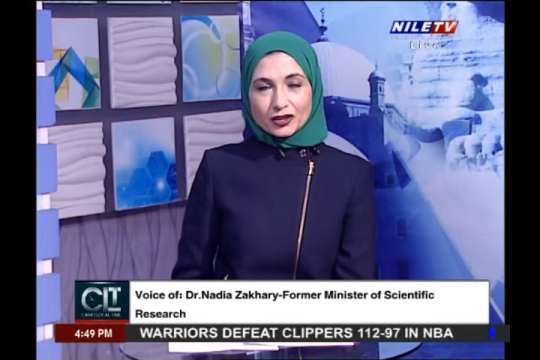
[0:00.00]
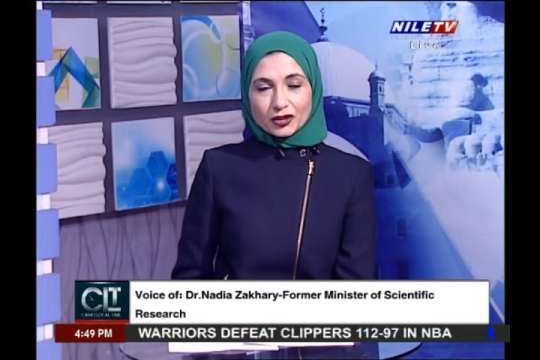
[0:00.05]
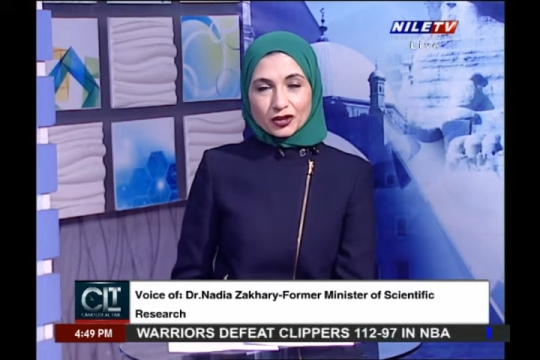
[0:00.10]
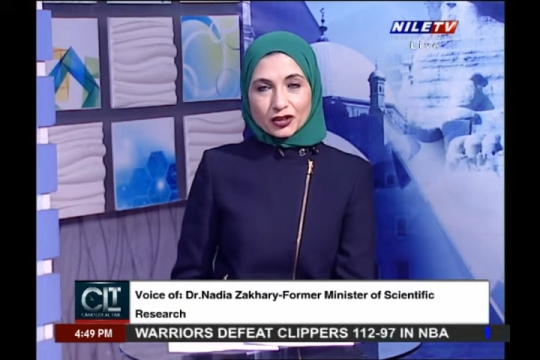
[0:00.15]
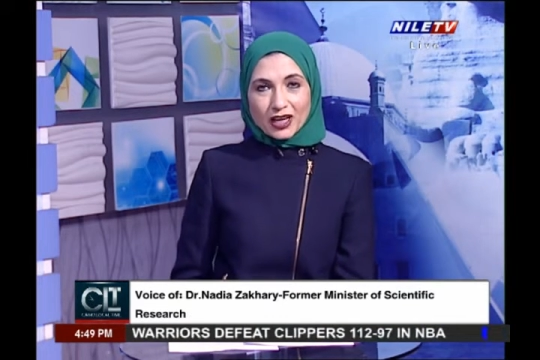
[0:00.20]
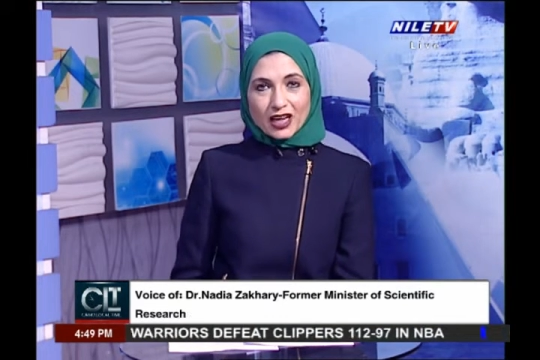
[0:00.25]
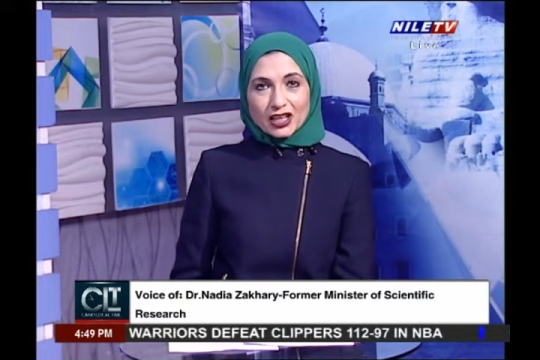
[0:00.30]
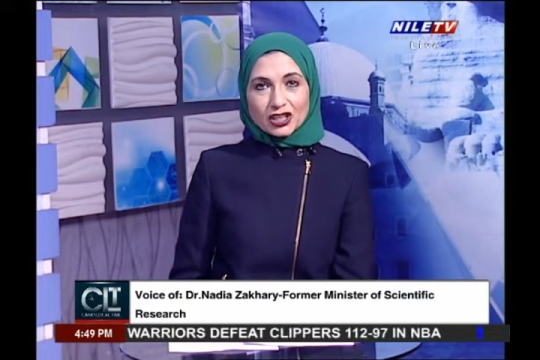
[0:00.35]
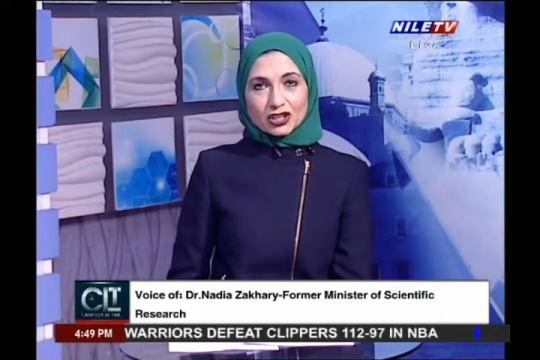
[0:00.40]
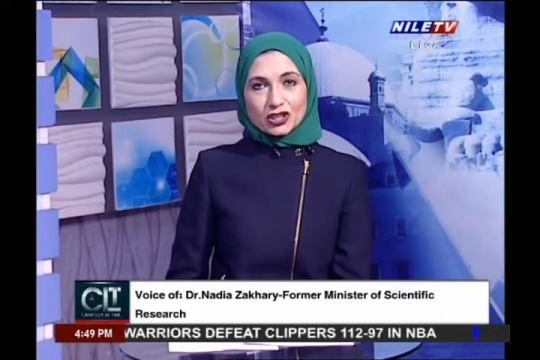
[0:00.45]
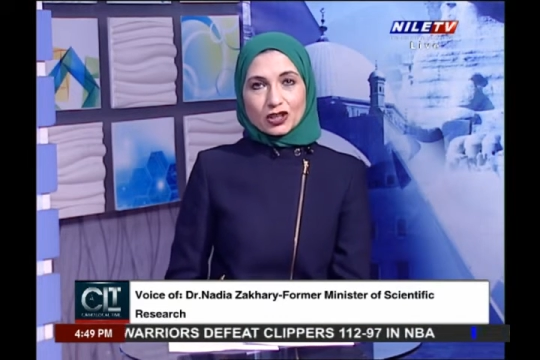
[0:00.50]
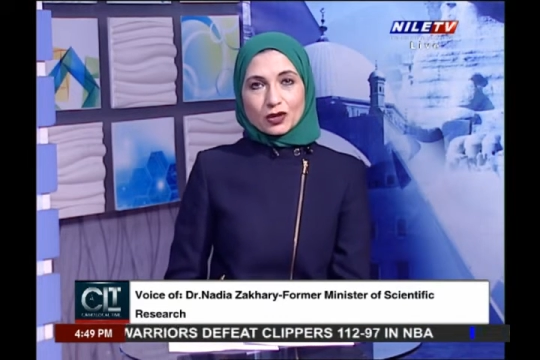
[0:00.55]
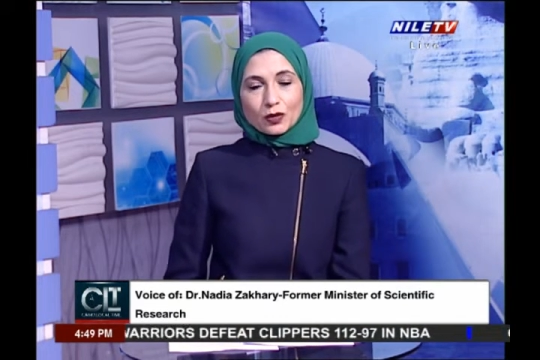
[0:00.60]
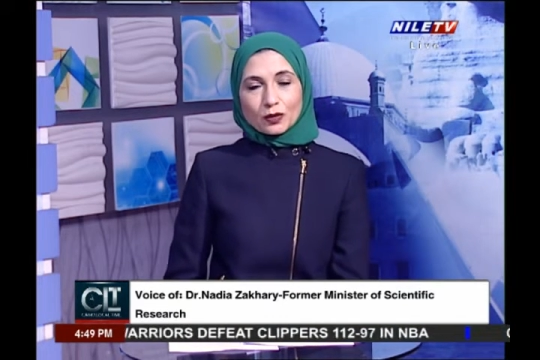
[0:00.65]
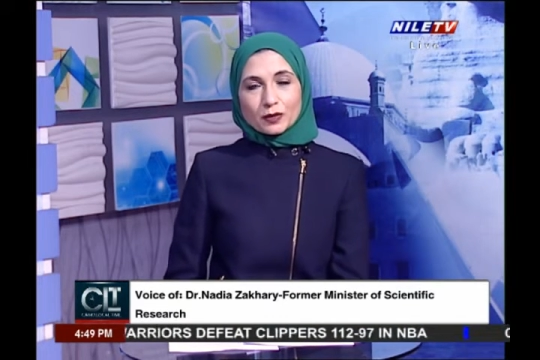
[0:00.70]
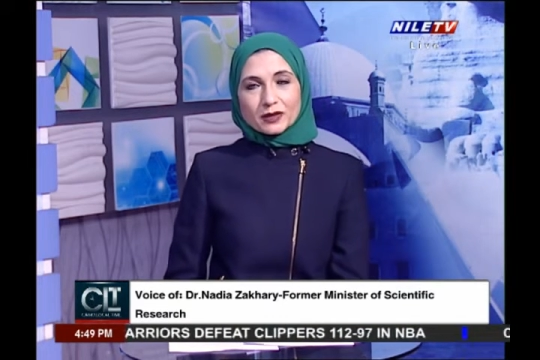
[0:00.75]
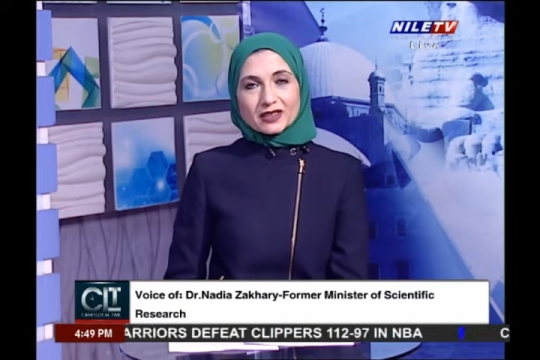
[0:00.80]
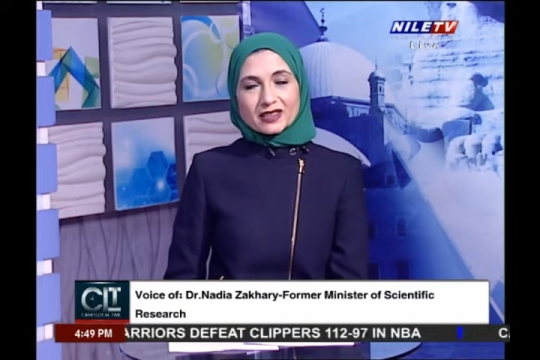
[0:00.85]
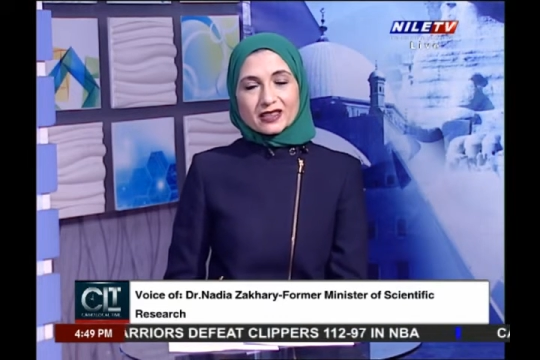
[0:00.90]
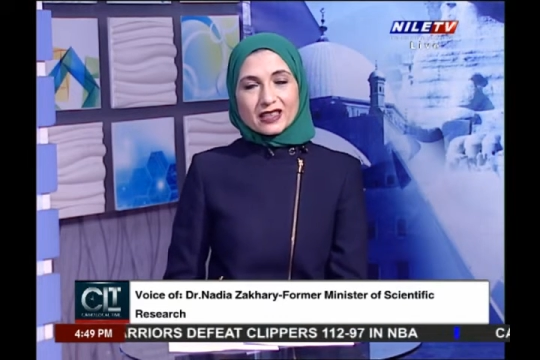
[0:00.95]
International
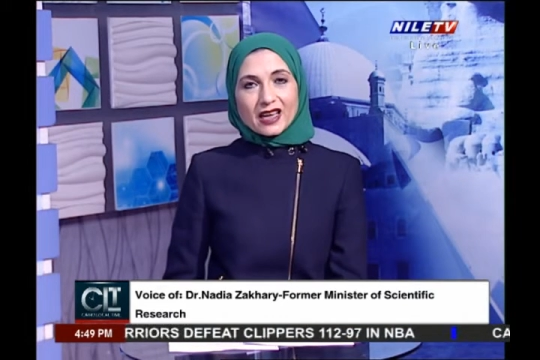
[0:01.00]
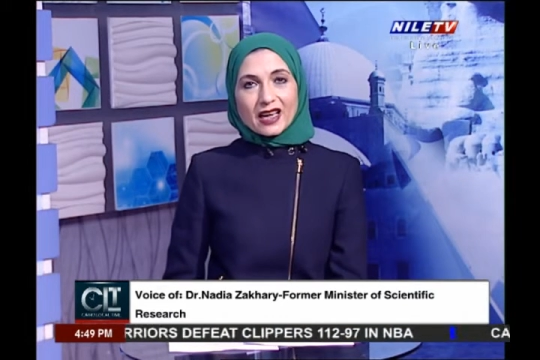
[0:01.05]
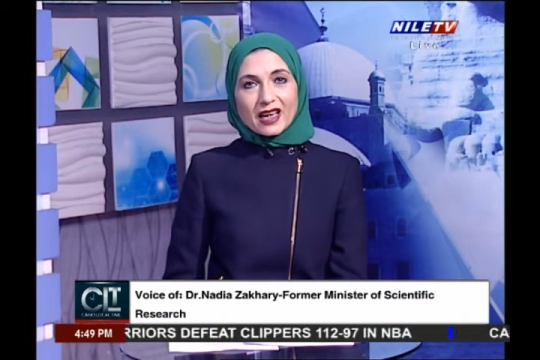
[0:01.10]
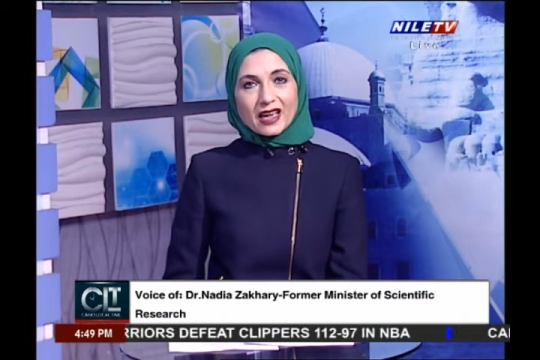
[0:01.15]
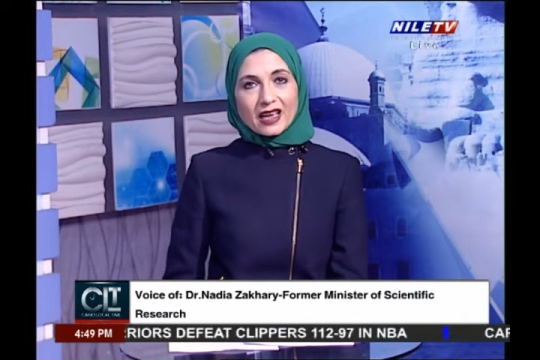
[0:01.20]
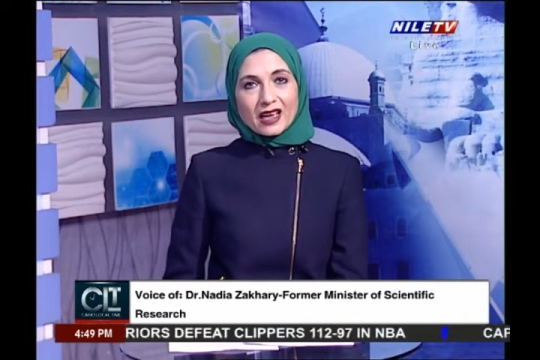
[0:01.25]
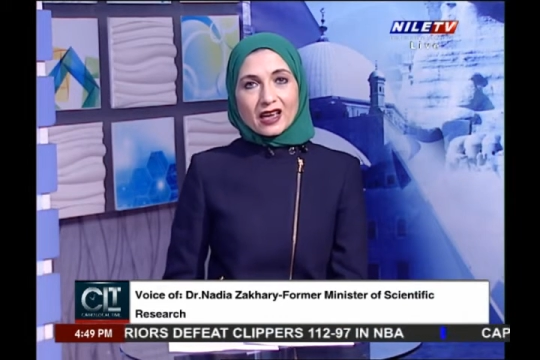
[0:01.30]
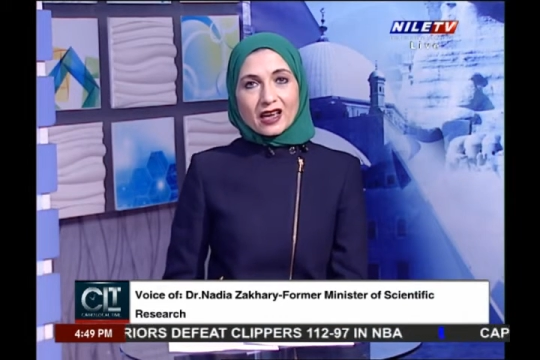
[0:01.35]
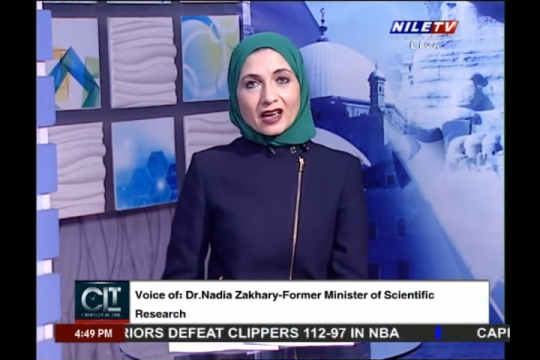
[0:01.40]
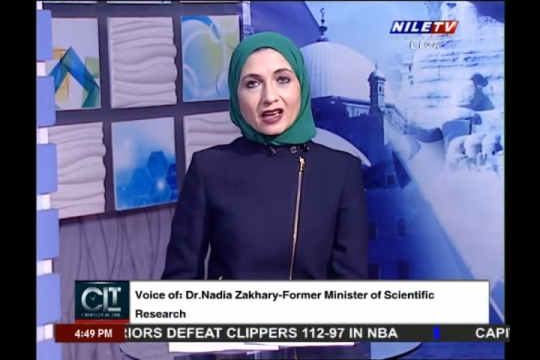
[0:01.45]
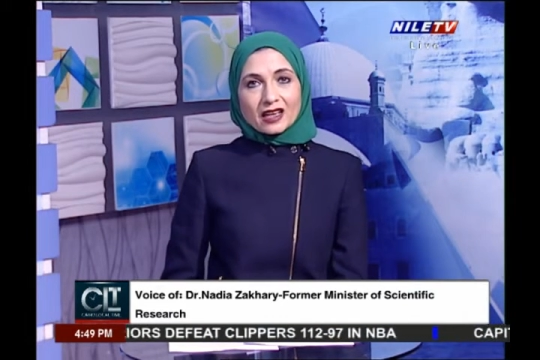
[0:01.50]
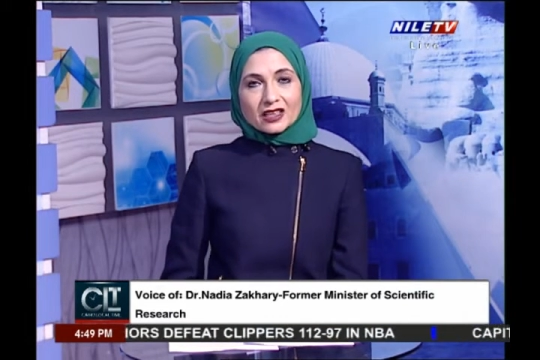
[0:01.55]
Women's Day.